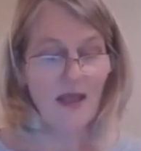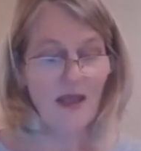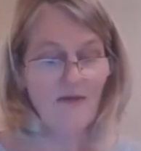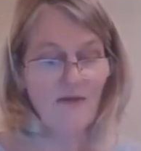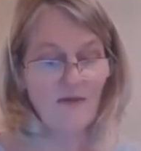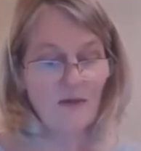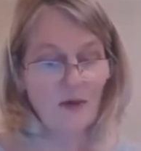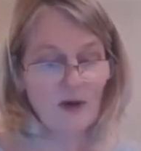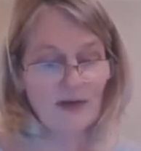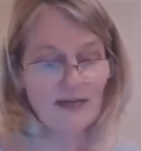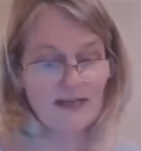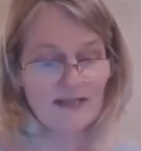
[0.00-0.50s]

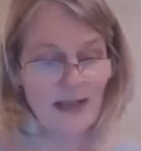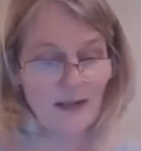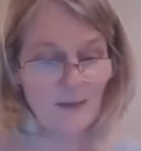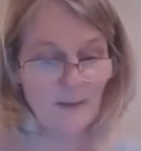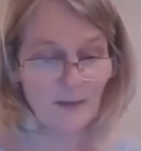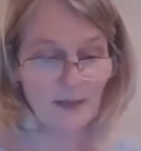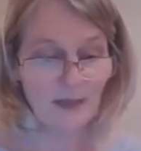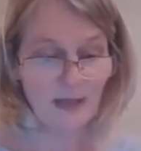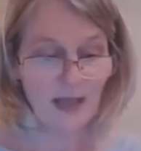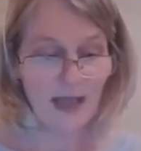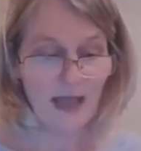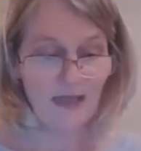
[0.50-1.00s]
For
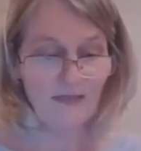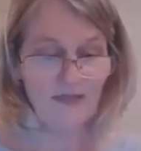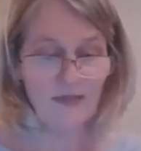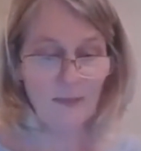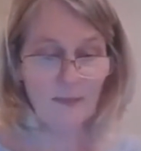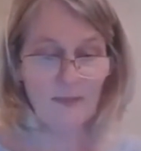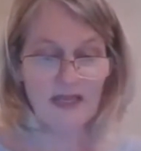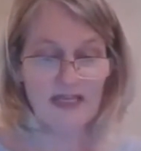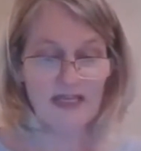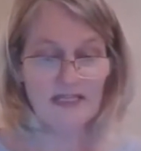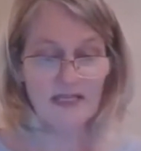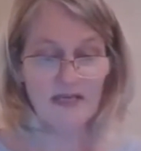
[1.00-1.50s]
example, at the
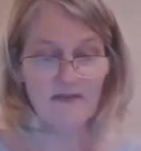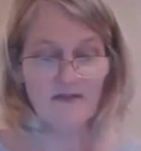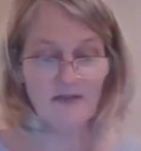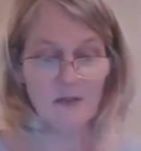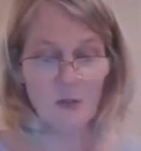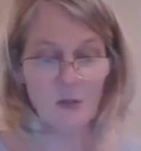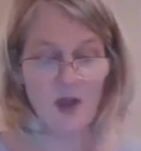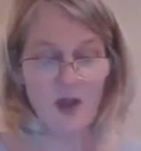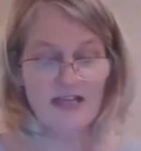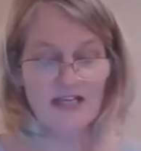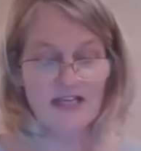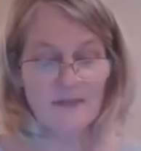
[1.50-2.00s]
meeting of the
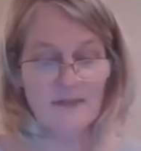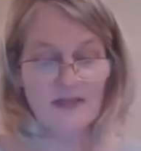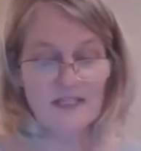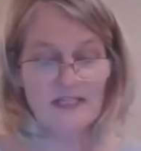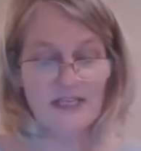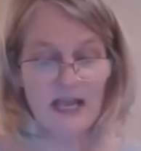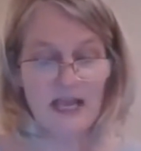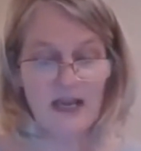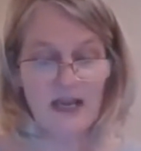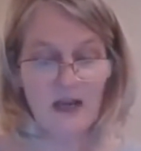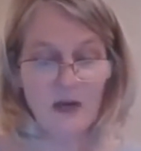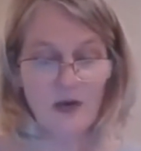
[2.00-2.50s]

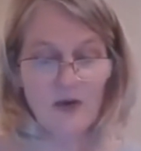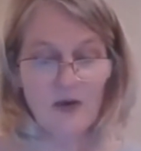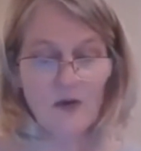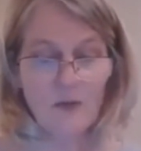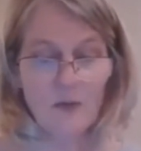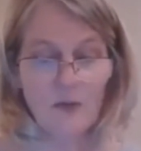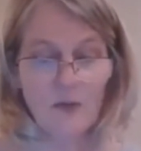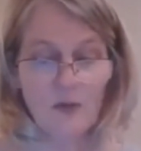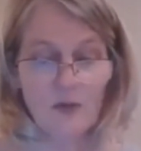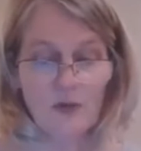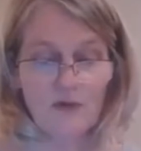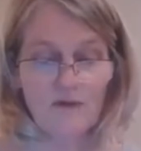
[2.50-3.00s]
Waitemata Local
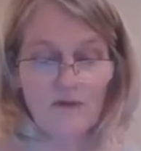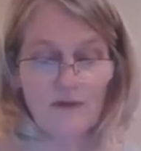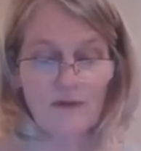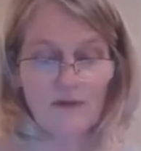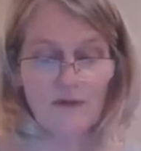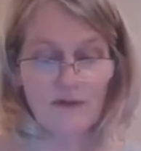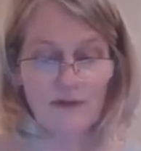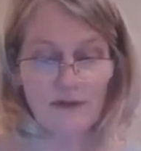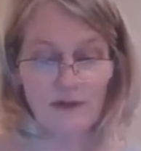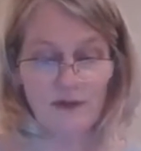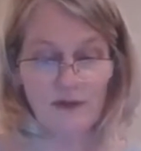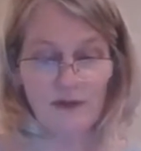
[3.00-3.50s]
Board of the
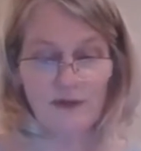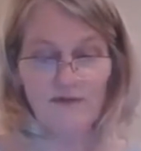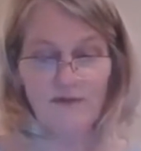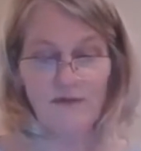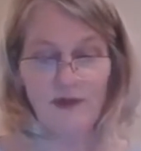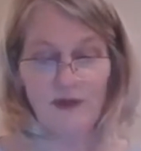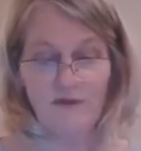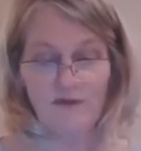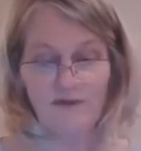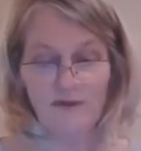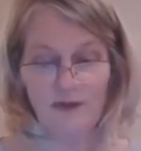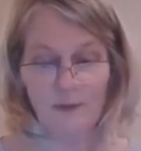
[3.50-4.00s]
3rd of
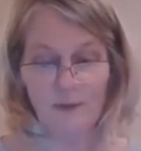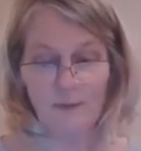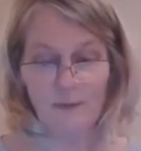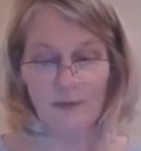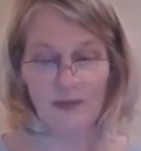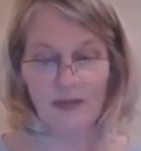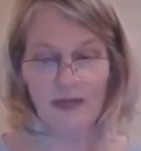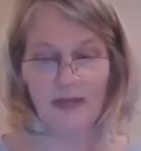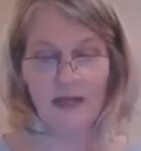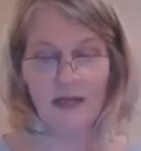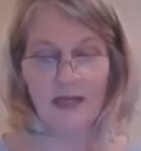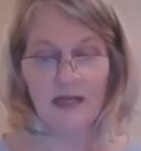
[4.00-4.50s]

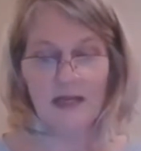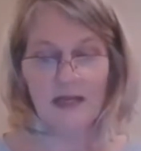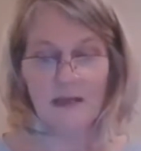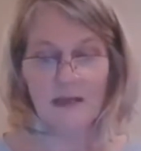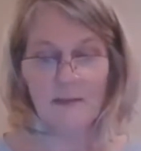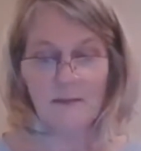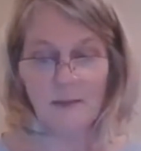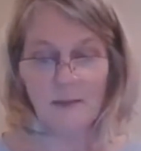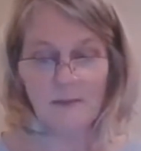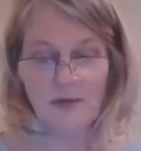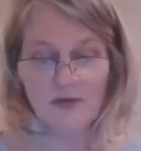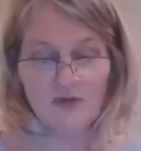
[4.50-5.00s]
November,
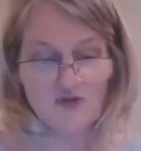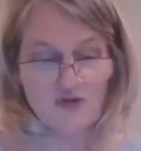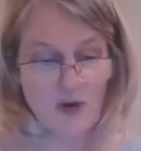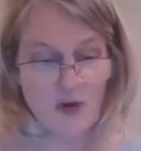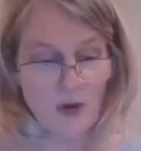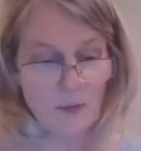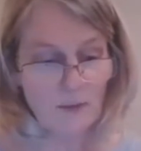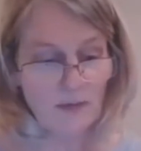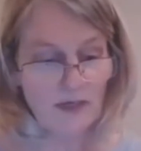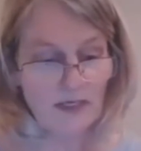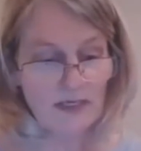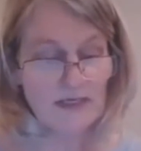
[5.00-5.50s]
Member
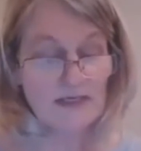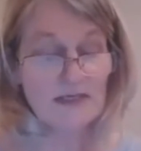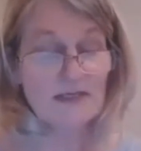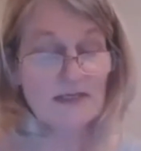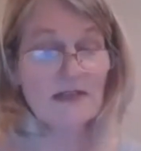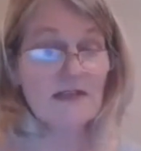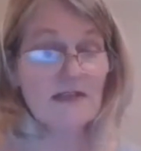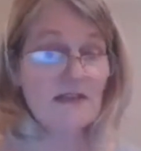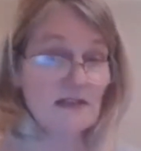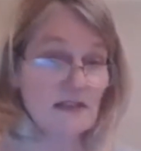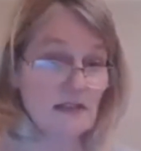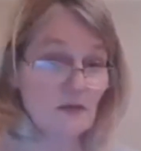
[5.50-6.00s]
Trotman
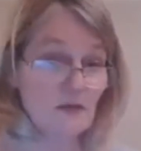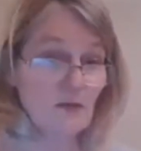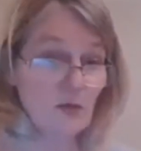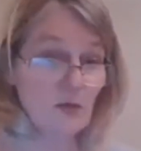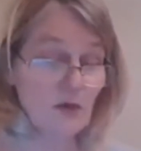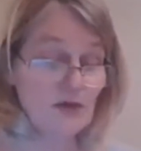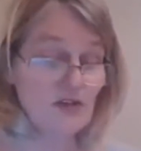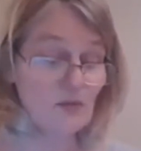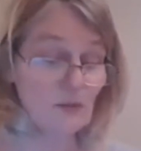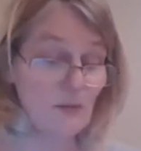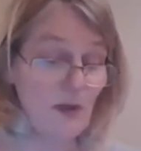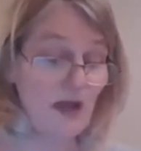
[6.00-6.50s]
insisted,
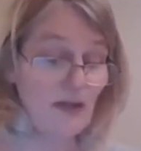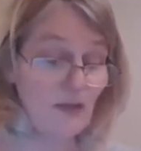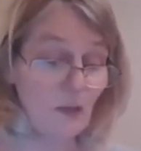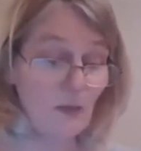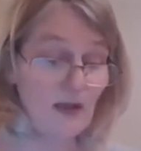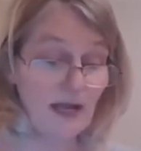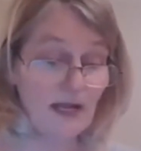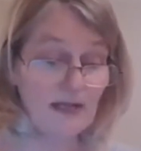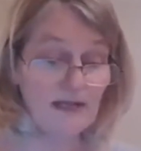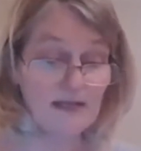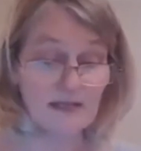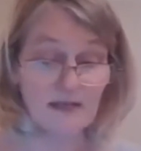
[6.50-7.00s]
which by the way
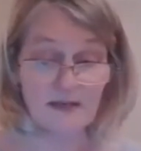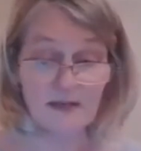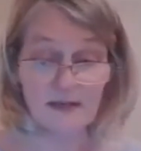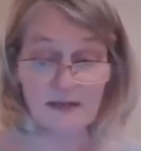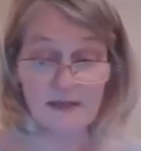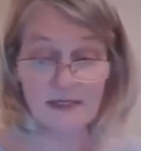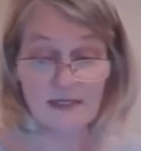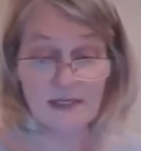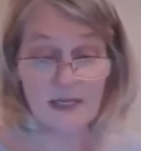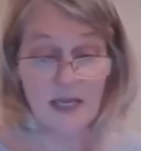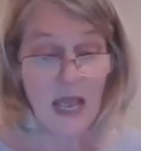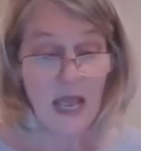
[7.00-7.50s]
I
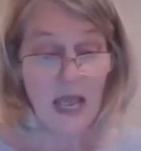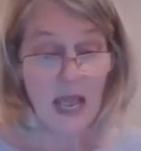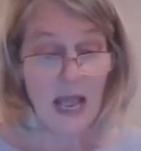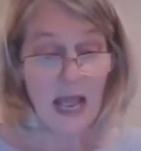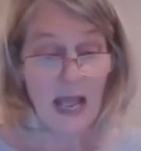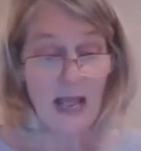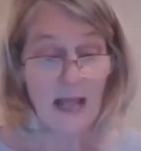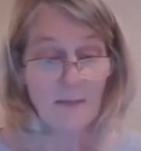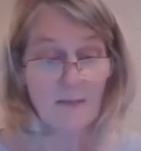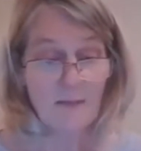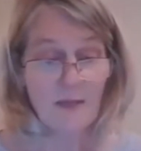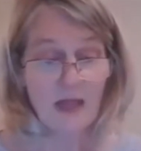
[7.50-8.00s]
didn't,
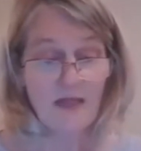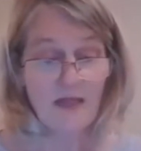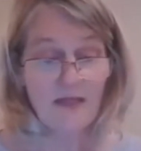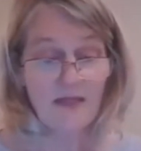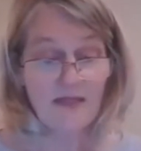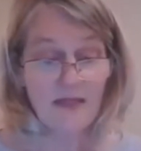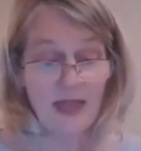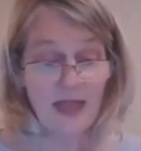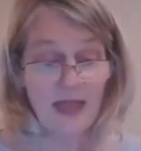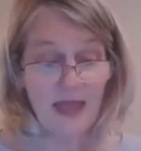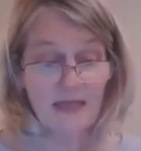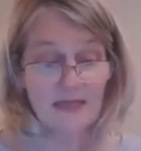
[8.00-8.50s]

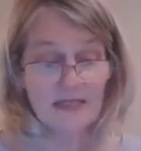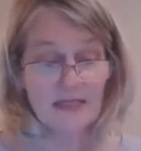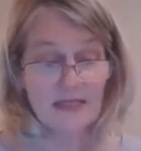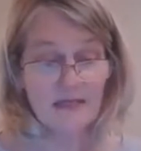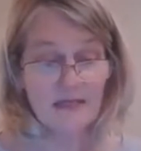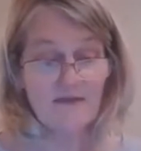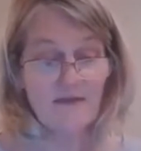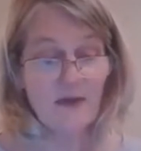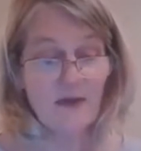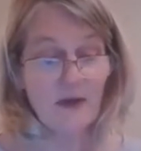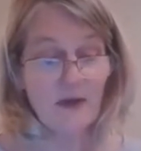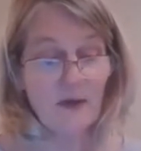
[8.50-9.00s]
that
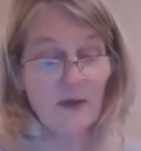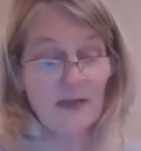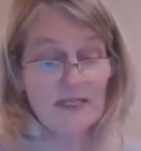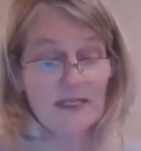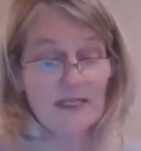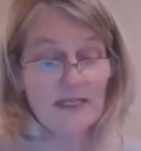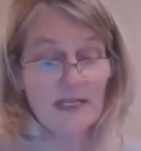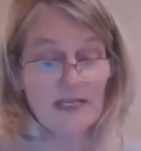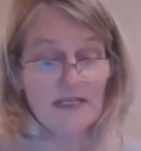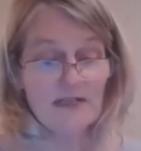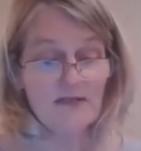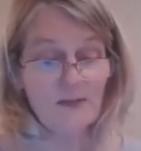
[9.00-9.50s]
the following
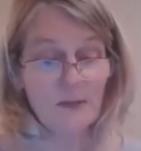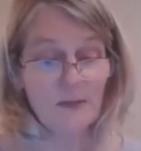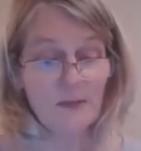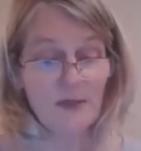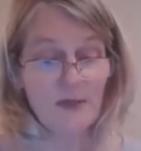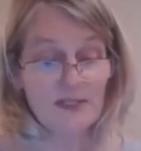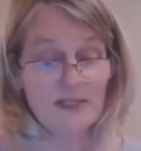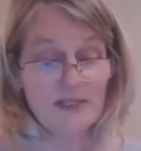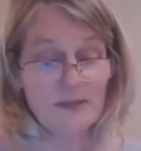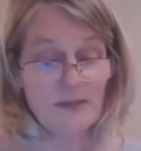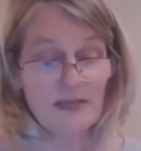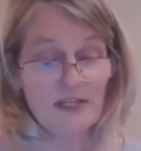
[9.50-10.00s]
text from her
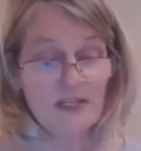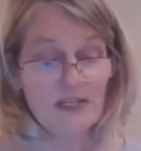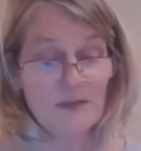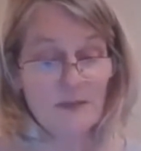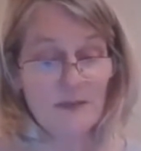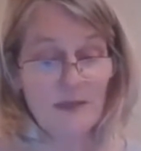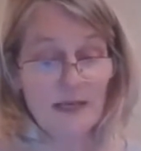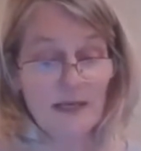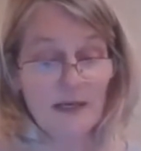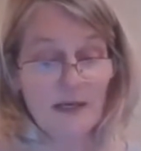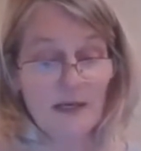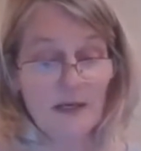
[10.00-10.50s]
speech
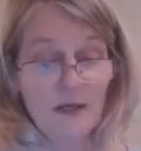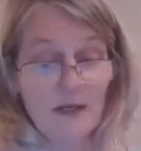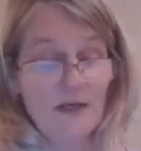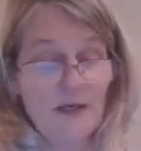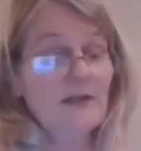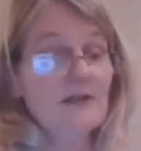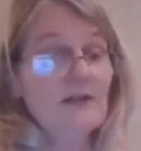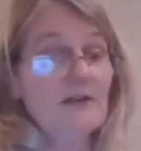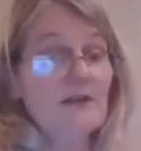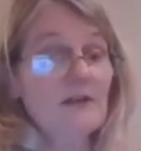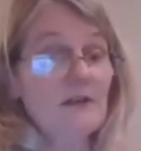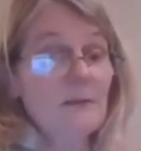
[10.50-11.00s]
be
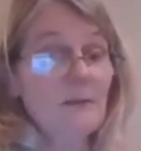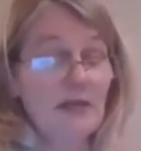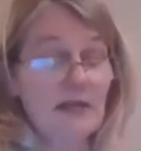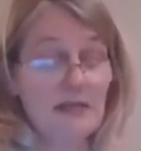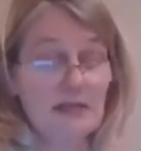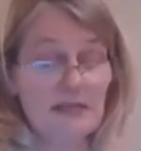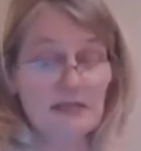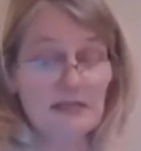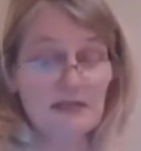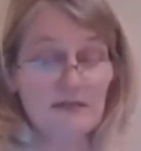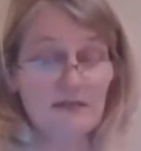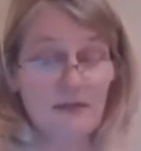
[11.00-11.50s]
included in the
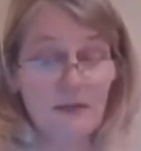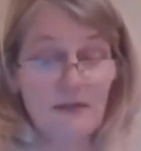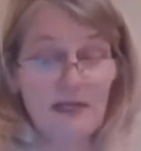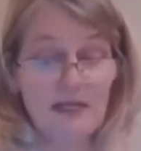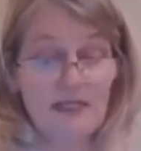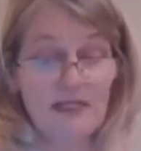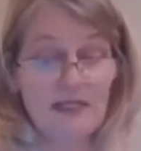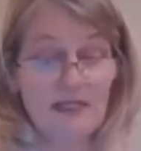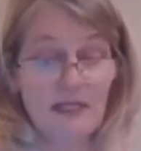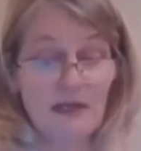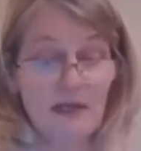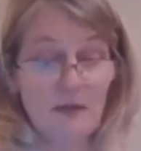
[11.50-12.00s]
minutes of the
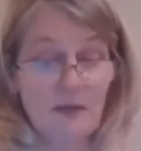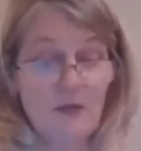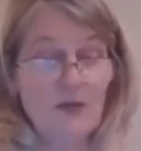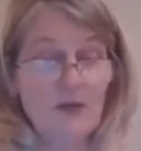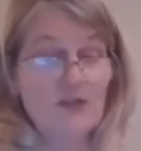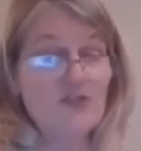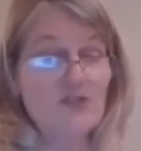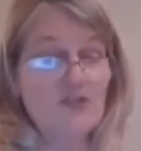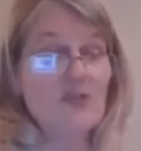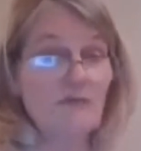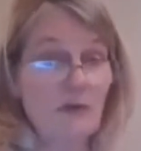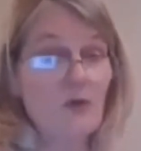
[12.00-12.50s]
meeting,
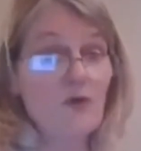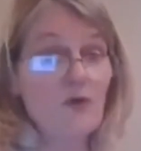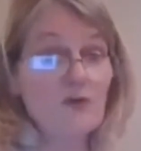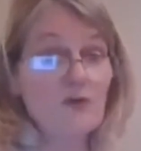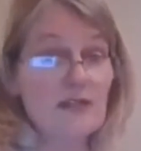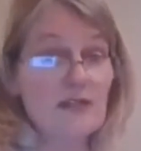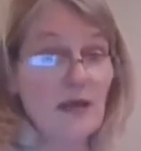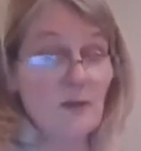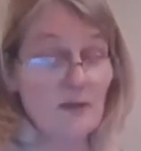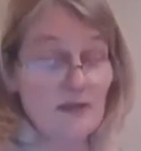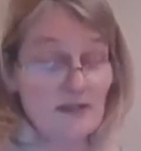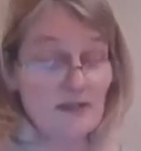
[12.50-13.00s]
which of
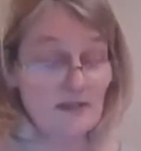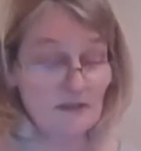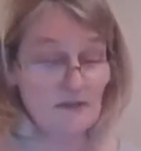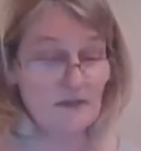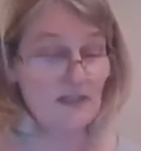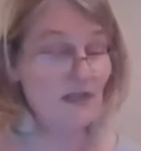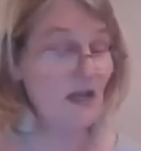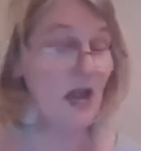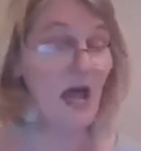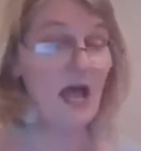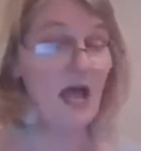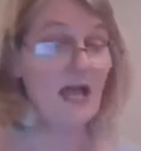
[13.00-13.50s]
course I was
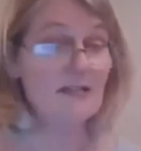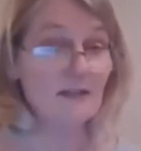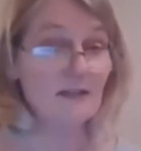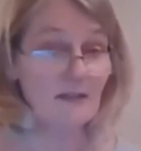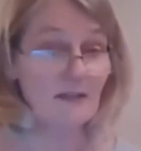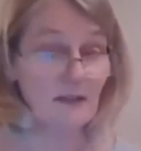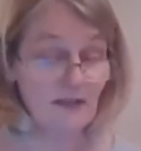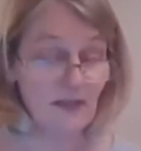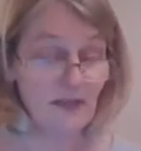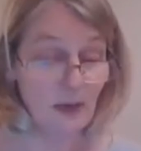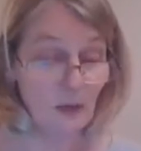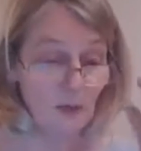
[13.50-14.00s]
delighted
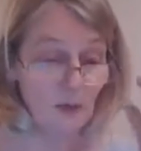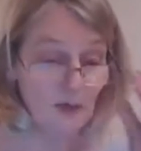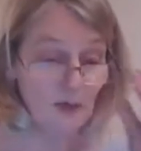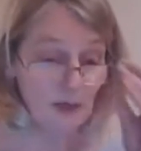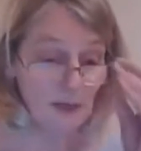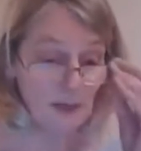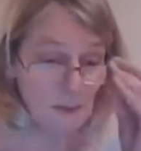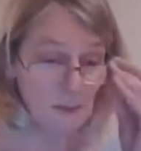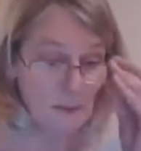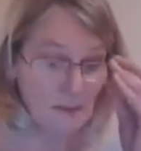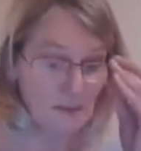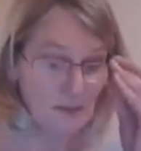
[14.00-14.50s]
that they
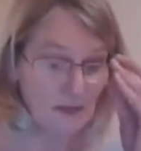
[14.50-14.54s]
were.